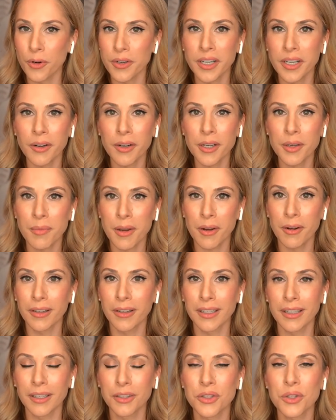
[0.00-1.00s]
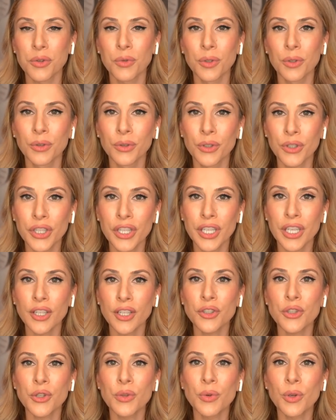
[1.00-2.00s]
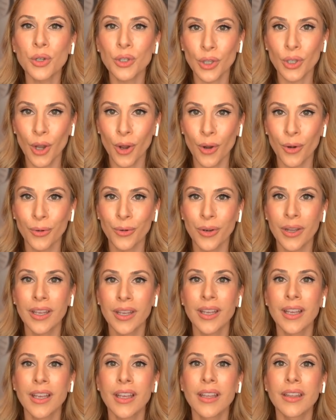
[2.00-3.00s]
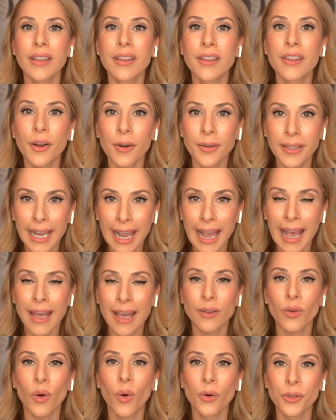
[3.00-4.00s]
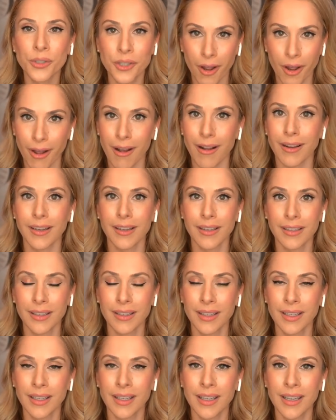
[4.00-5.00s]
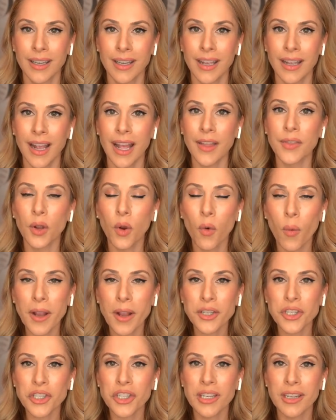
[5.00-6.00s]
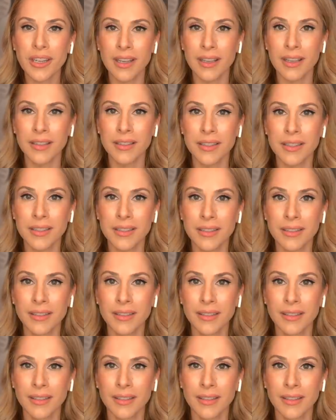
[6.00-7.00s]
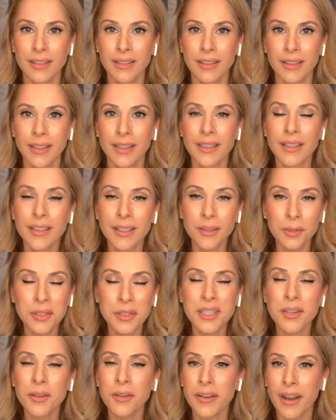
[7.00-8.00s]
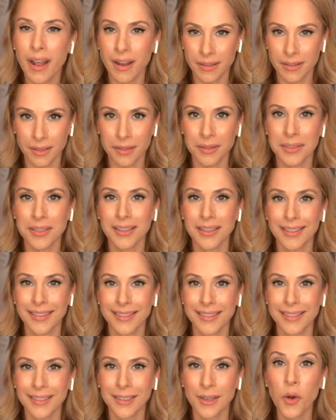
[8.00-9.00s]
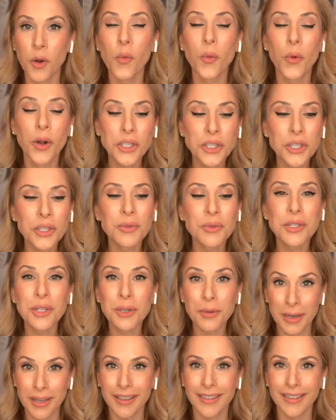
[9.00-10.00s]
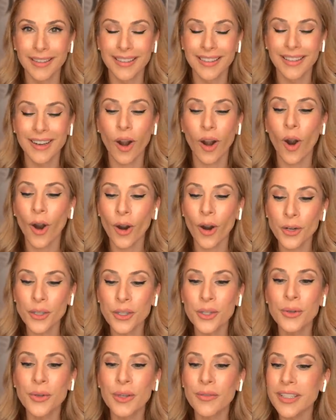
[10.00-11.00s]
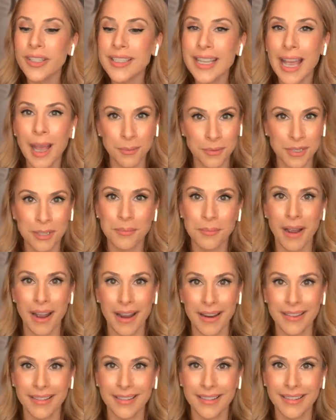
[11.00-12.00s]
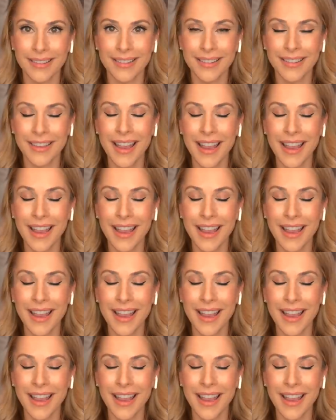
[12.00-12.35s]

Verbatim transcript: ordinary Americans who are looking to clone their cat or dog. And the question is guilty or not guilty? Would you do it? Are you even tempted by it?